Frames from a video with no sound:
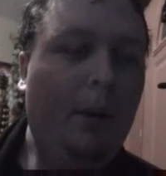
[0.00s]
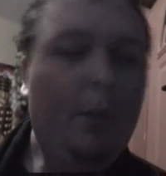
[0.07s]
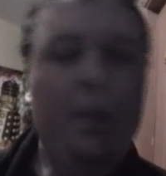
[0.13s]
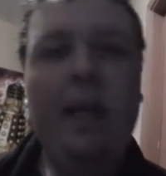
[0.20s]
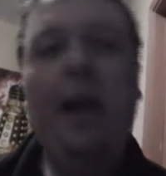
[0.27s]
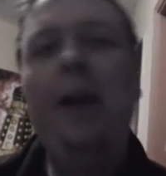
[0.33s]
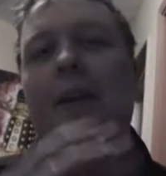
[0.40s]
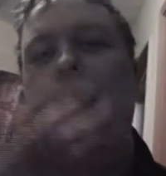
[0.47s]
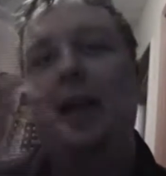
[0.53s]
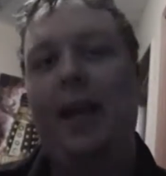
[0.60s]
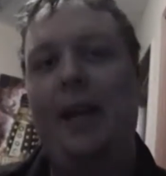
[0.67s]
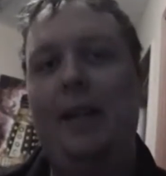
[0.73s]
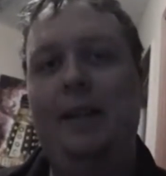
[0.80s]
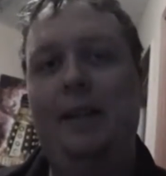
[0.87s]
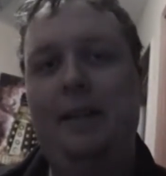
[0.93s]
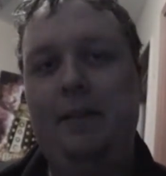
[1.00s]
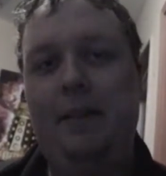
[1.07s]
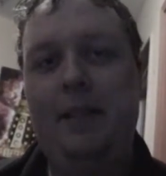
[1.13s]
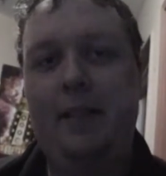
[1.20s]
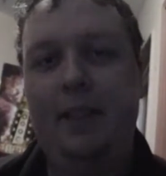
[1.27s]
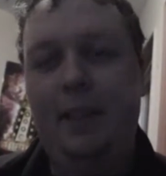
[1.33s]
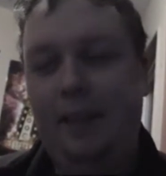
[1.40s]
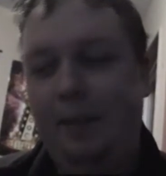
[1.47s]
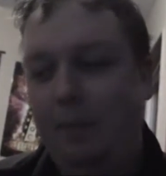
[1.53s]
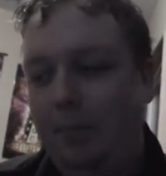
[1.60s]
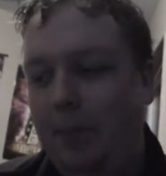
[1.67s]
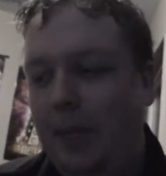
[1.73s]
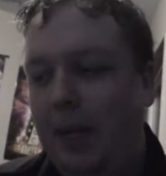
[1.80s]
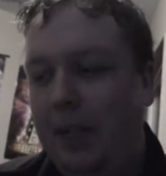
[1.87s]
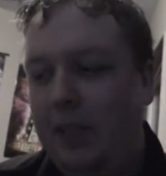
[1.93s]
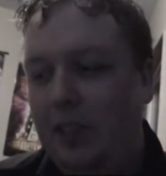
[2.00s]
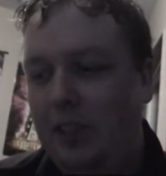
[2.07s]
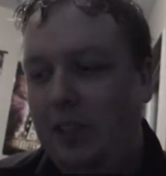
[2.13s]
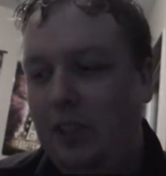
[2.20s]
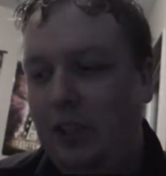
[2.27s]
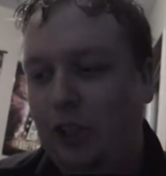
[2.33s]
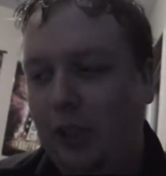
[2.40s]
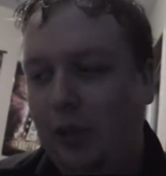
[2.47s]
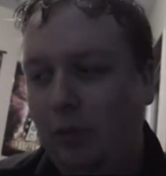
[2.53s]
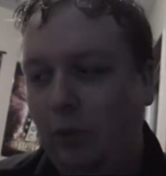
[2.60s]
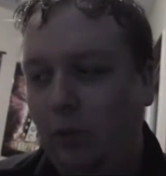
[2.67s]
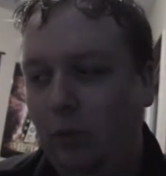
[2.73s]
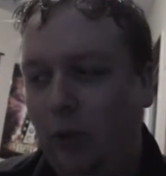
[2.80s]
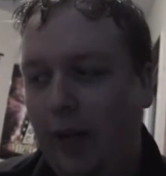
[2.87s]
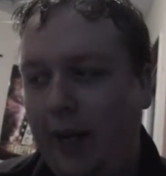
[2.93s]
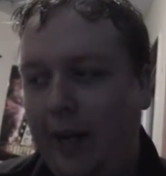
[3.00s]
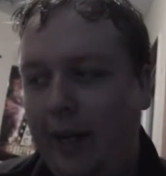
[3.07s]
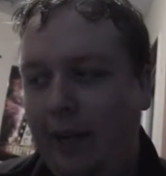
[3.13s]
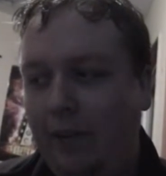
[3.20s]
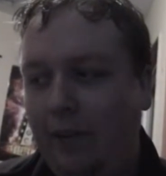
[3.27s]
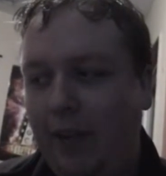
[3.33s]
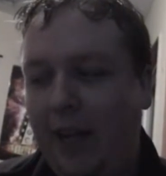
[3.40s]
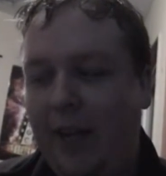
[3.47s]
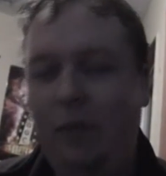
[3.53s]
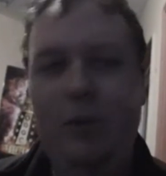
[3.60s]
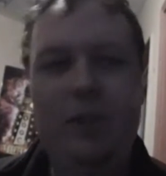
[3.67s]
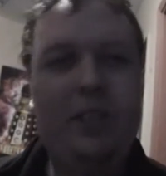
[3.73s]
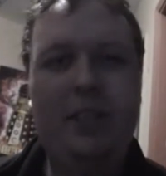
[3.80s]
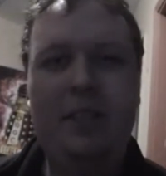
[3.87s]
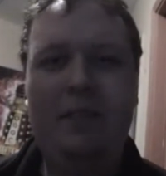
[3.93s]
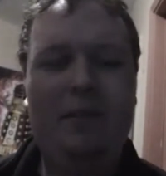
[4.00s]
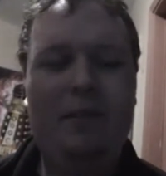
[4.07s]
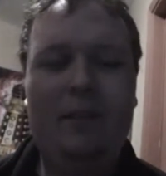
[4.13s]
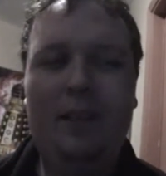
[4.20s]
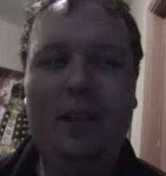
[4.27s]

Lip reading: But beyond that, beyond just the general writing of that, which,